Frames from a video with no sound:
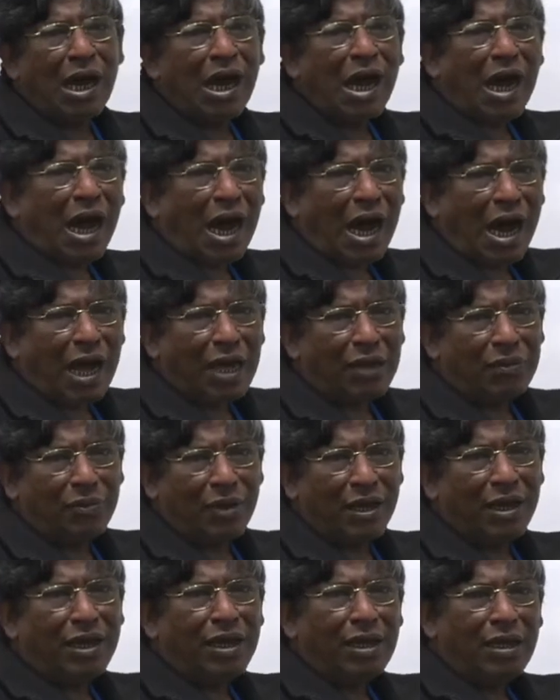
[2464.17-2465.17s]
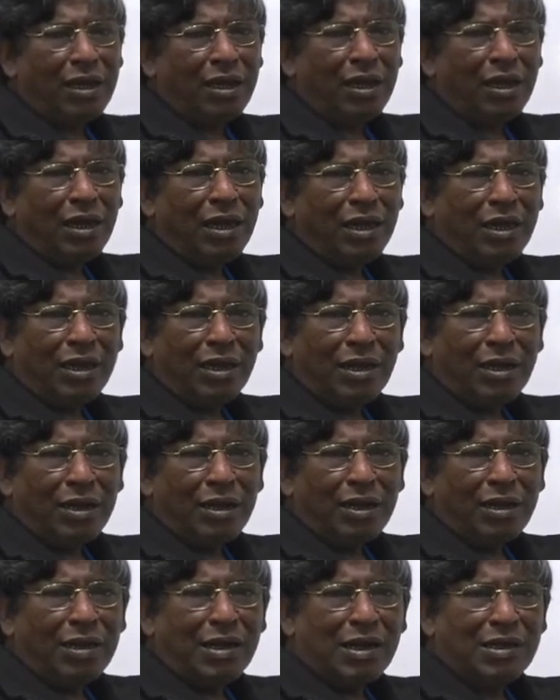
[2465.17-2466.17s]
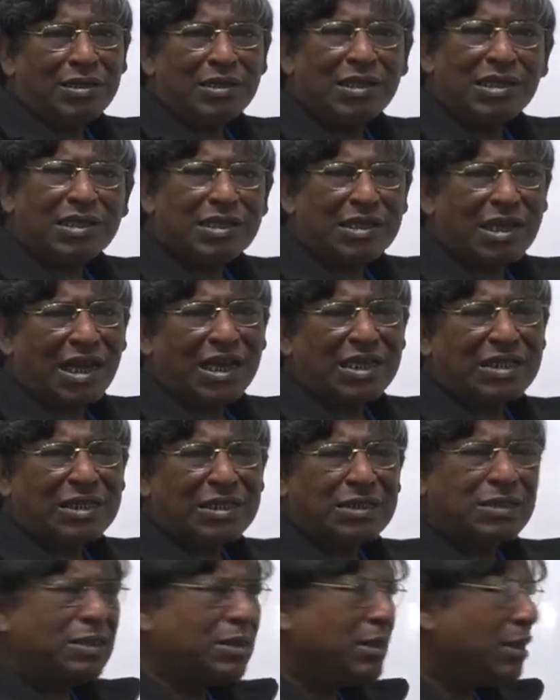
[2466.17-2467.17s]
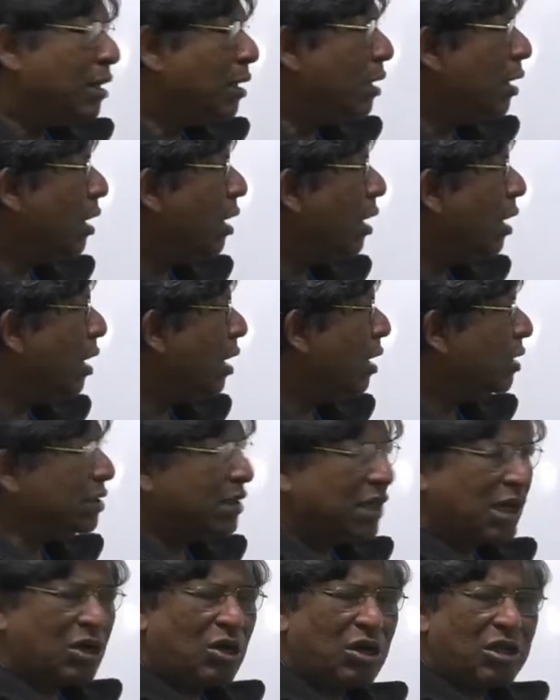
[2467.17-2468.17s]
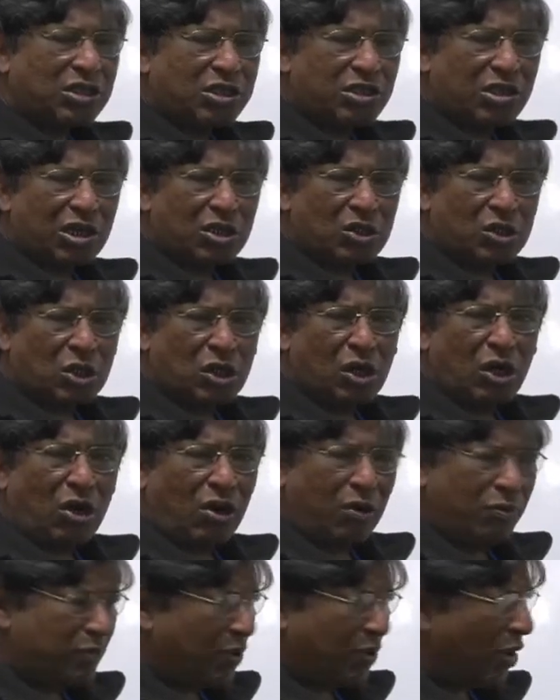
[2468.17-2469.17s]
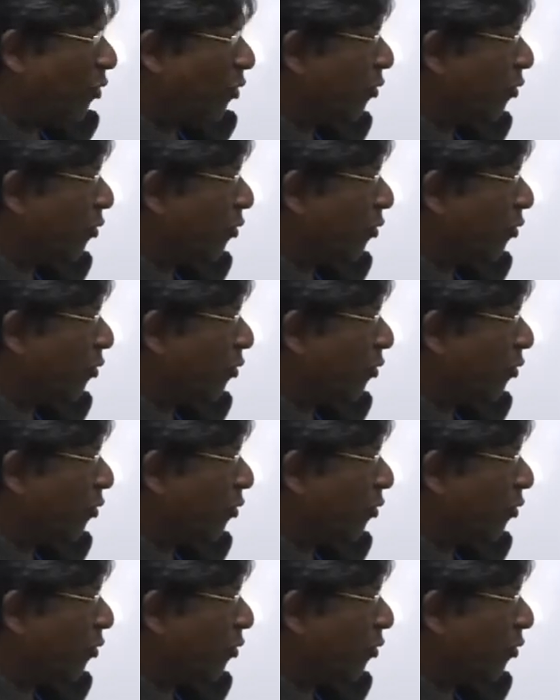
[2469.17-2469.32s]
I may discuss the construction of noun